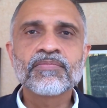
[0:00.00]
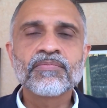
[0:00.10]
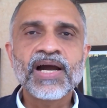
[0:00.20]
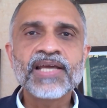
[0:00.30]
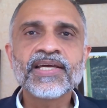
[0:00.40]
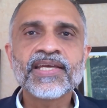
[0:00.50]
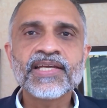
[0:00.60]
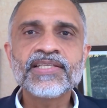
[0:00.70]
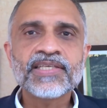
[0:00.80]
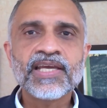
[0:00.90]
by the
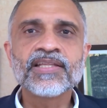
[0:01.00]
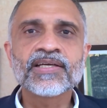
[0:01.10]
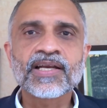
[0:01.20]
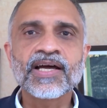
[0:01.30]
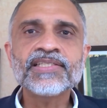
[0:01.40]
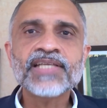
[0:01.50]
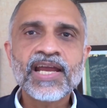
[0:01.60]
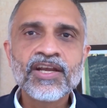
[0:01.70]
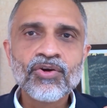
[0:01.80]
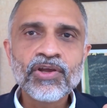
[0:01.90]
kids in the class,
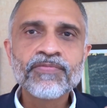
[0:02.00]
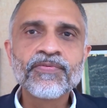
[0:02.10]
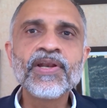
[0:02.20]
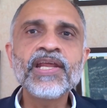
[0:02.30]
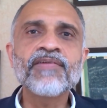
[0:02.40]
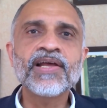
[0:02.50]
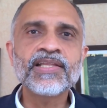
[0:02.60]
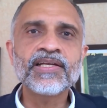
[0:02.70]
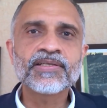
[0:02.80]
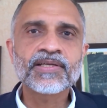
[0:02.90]
and knowing fully well
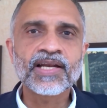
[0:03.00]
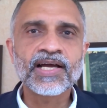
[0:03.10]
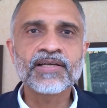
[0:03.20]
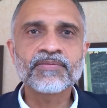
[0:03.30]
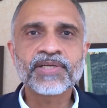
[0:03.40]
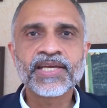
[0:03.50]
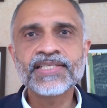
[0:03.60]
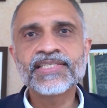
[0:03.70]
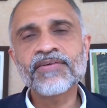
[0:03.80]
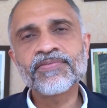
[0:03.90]
that
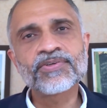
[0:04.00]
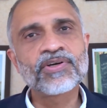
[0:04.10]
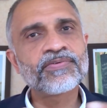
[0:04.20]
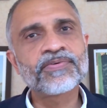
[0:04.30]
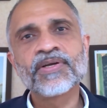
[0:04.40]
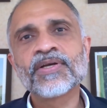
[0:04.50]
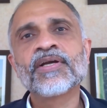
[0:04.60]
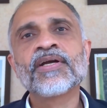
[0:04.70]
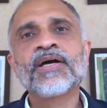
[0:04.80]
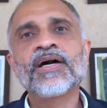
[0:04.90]
kids have sort of
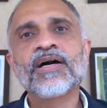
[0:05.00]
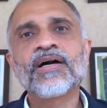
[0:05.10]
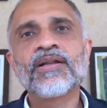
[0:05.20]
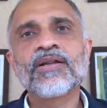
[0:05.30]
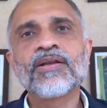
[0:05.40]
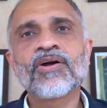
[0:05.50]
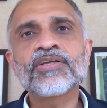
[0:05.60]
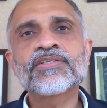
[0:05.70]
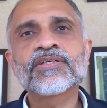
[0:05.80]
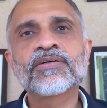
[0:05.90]

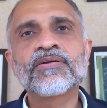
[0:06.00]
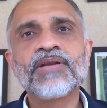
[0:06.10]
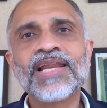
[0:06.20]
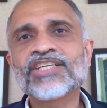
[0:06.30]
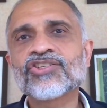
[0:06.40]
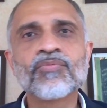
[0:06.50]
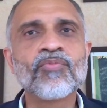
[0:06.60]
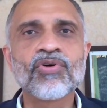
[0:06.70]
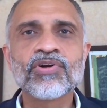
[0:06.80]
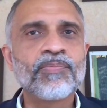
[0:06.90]
lost less or
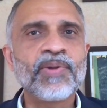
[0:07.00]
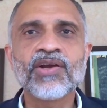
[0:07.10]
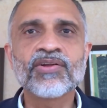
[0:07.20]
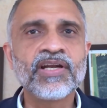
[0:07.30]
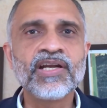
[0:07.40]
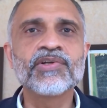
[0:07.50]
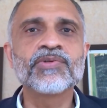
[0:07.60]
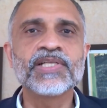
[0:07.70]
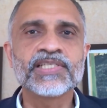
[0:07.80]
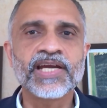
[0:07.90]
more depending on the
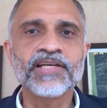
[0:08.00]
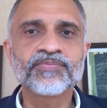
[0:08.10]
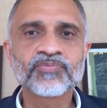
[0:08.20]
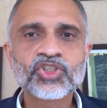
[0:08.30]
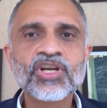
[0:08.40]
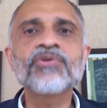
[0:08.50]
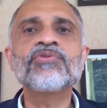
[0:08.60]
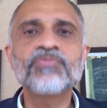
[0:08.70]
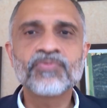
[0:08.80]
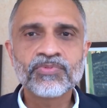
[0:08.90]
individual child. So now
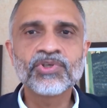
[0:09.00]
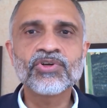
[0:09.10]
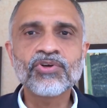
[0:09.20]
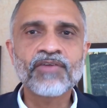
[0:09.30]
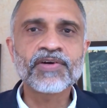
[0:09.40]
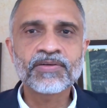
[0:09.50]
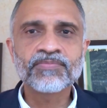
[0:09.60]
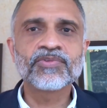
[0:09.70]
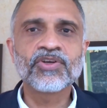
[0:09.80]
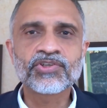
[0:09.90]
you have
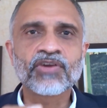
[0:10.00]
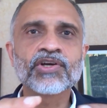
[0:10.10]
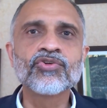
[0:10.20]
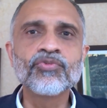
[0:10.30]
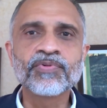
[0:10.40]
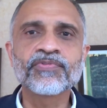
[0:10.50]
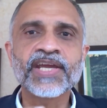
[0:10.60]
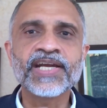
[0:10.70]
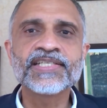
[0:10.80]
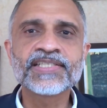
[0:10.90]
sort of a group of
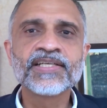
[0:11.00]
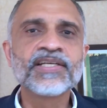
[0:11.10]
kids